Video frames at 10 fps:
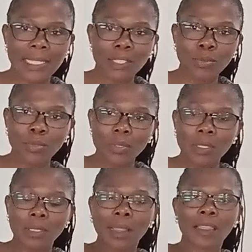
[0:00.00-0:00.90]

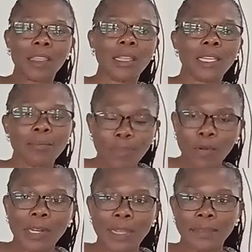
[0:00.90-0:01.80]
to the
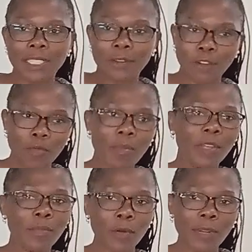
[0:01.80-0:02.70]
programs,
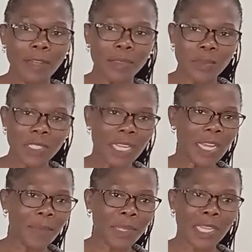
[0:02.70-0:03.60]
development programs which are
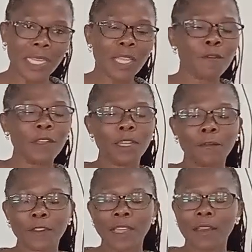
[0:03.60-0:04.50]
happening. Even
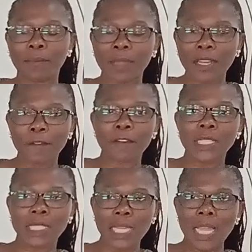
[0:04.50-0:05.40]
if there are
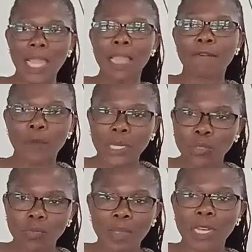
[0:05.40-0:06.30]
benefits, everyone
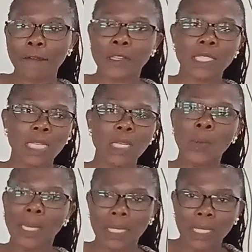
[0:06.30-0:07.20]
should benefit
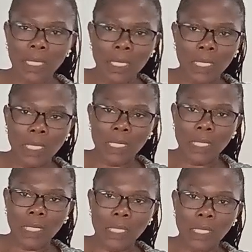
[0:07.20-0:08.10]
equally.
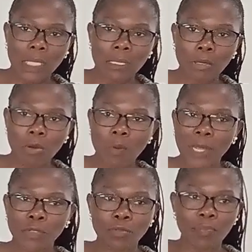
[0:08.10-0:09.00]
No
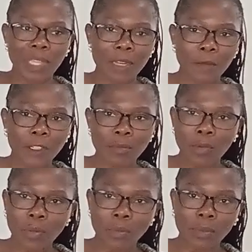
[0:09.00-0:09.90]
one should benefit
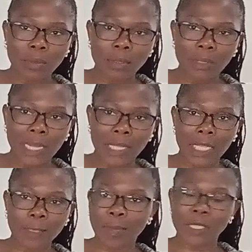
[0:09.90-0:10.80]
more at the
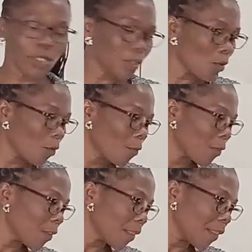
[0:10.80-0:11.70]
expense of
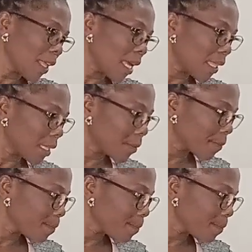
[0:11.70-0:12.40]
the other.